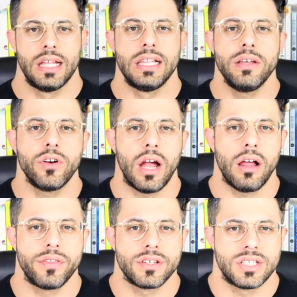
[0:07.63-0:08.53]
Liver
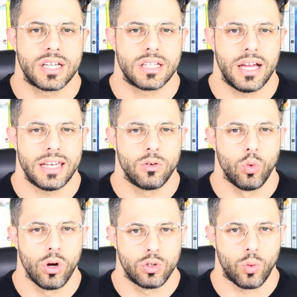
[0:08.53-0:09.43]
health is declining
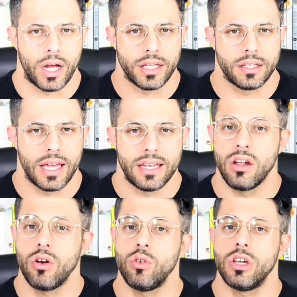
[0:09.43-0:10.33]
worldwide,
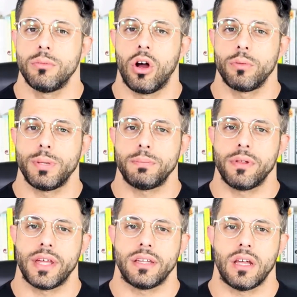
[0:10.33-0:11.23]
and not only among
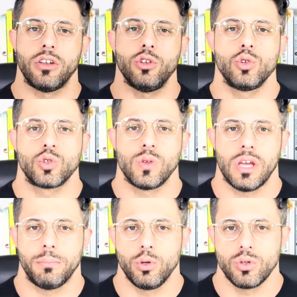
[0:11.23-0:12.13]
people that
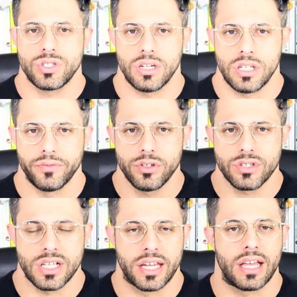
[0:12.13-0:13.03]
unusually abuse their
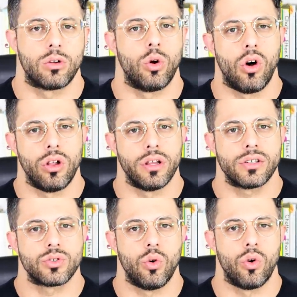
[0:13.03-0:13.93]
livers, like
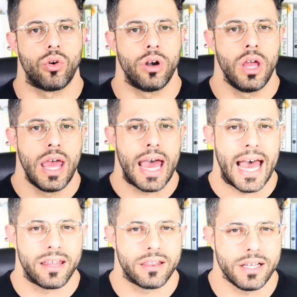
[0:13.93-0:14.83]
alcoholics or
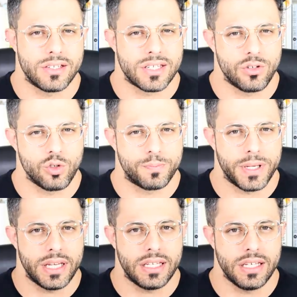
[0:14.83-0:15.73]
athletes that use
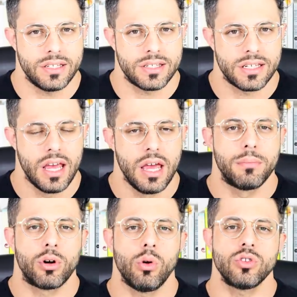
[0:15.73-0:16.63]
PEDs,
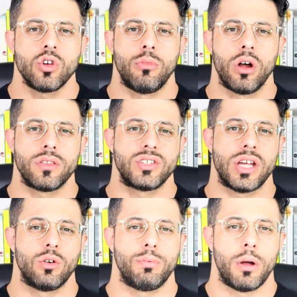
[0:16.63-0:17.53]
but also among the
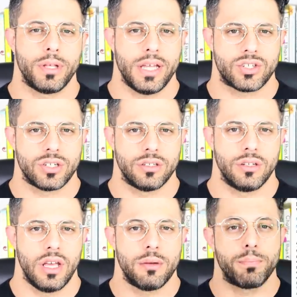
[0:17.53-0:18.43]
general population.
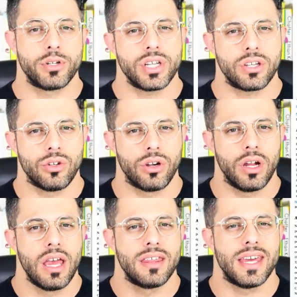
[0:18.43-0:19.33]
In
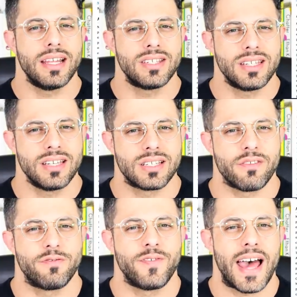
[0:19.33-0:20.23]
particular, the
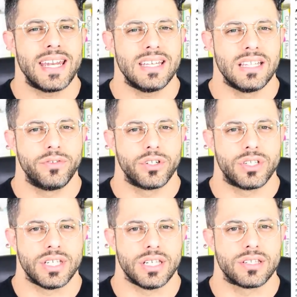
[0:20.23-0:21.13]
incidence of fatty liver
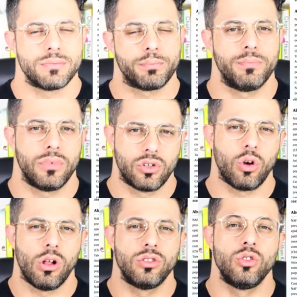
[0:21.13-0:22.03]
disease,
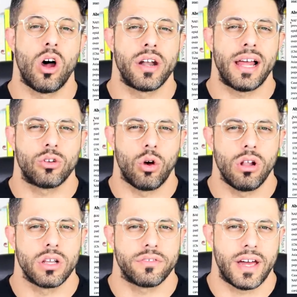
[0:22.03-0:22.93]
called
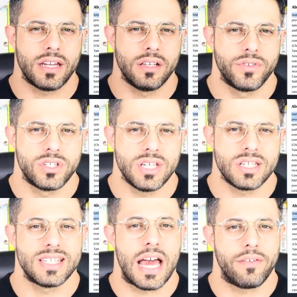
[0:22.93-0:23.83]
non-alcoholic fatty liver
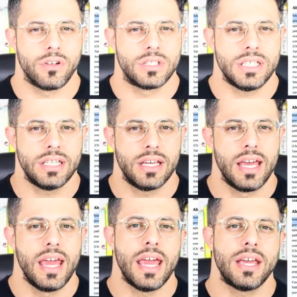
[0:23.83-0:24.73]
disease, NAFLD,
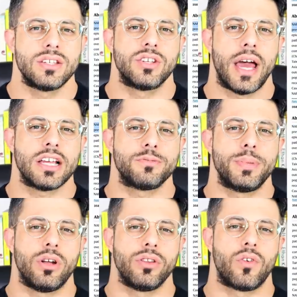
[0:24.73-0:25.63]
has
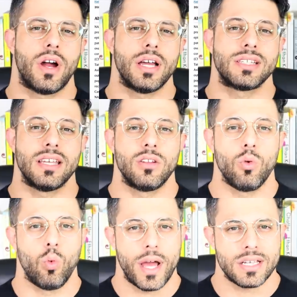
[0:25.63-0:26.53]
been on the rise in
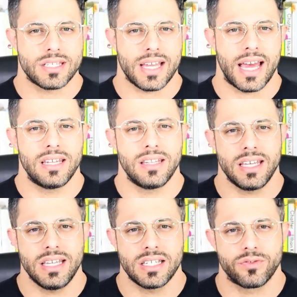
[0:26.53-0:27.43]
the West and in
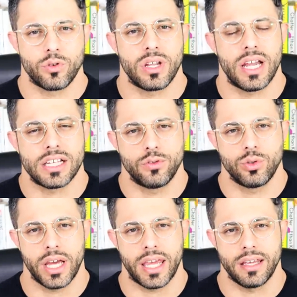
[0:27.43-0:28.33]
the East for the last
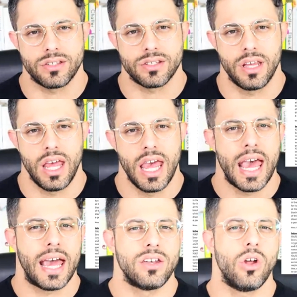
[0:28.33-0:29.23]
few decades.
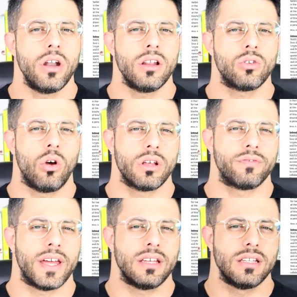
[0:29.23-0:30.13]
And
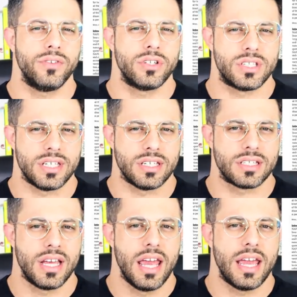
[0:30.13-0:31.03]
non-alcoholic fatty liver
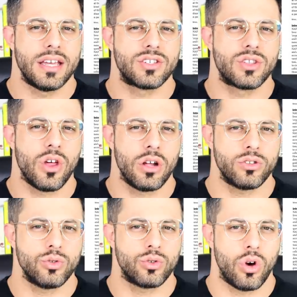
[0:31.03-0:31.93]
disease is
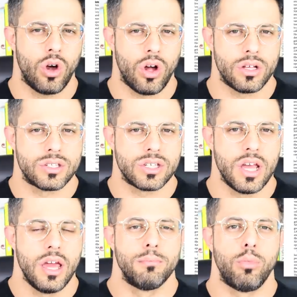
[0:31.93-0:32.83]
thought to
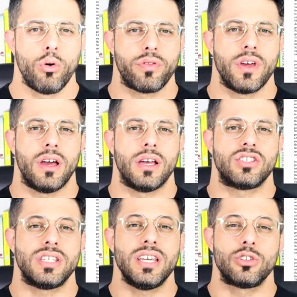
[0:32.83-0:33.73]
cause both
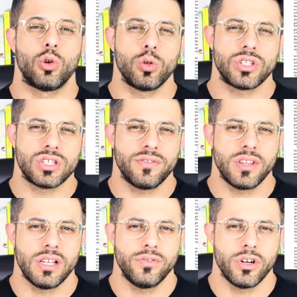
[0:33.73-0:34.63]
steatosis
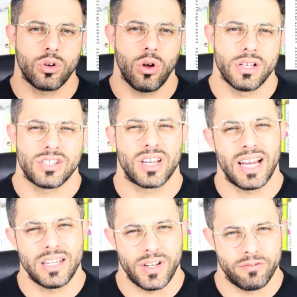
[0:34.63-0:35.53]
of the liver, it's a
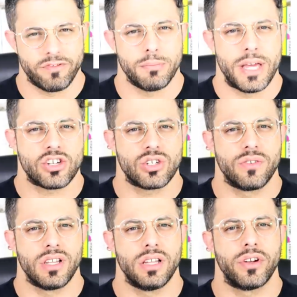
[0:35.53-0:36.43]
kind of
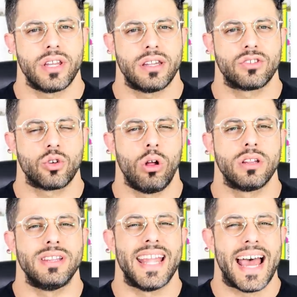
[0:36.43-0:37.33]
inflammation of the liver that's
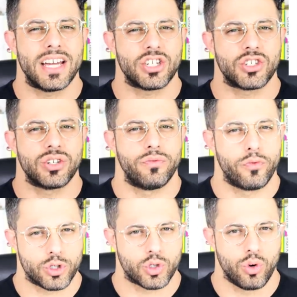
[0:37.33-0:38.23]
called NASH
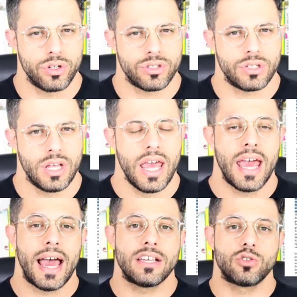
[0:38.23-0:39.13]
for short,
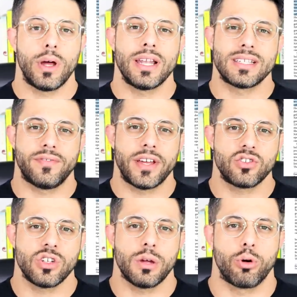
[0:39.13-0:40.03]
as well as
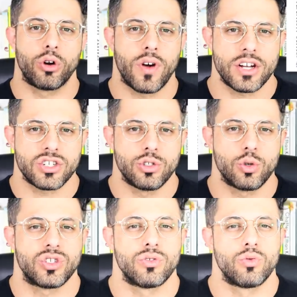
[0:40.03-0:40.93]
eventually a progression
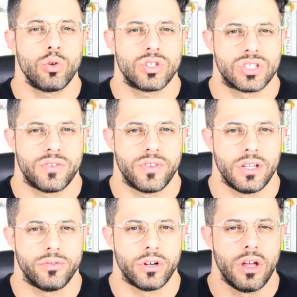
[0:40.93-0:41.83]
to cirrhosis of the
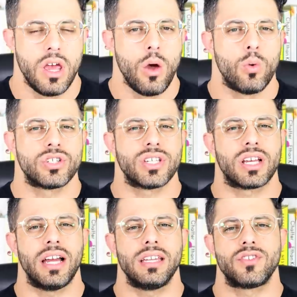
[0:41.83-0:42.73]
liver, which is
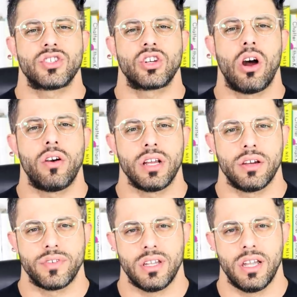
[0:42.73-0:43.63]
a kind of
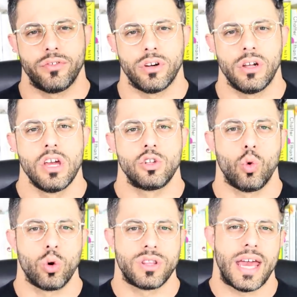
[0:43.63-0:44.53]
scarring of the liver
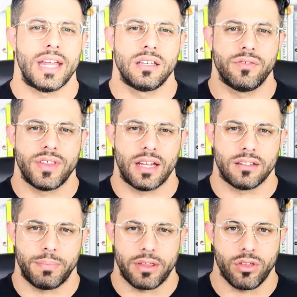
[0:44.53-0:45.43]
toward the end of
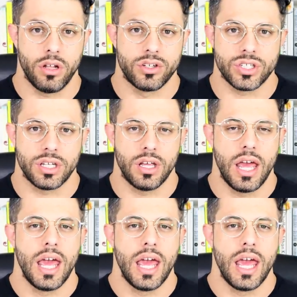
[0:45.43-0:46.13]
that pathology.